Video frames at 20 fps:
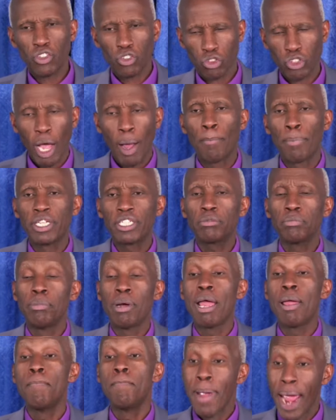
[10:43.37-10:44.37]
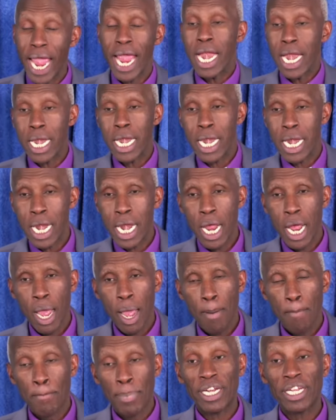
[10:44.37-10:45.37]
established by man,
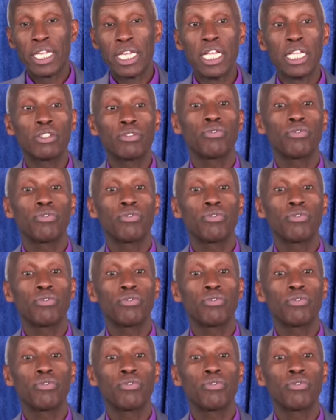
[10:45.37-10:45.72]
but